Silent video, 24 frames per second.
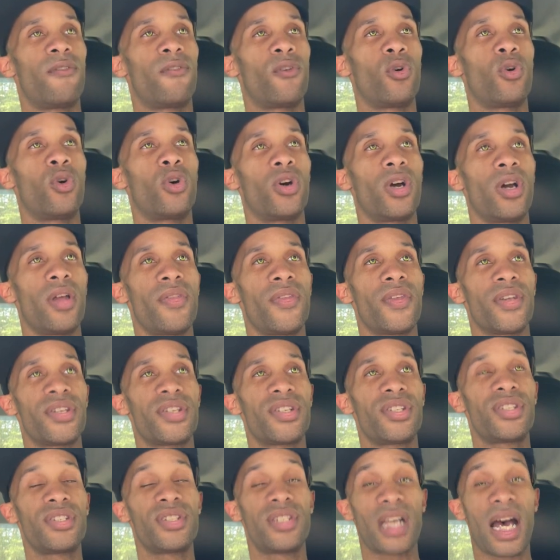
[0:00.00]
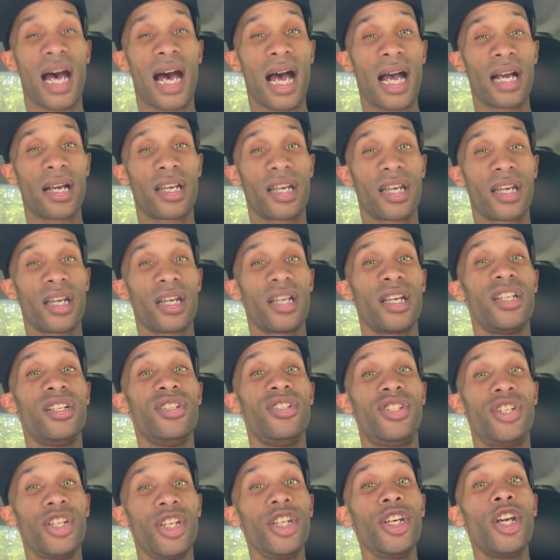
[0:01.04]
For the stock
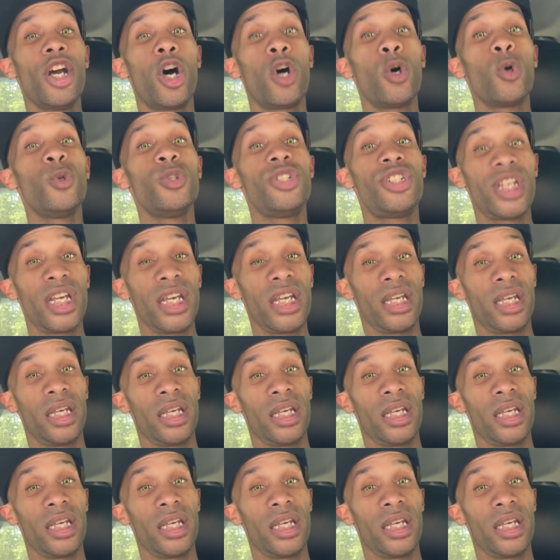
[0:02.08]
DOD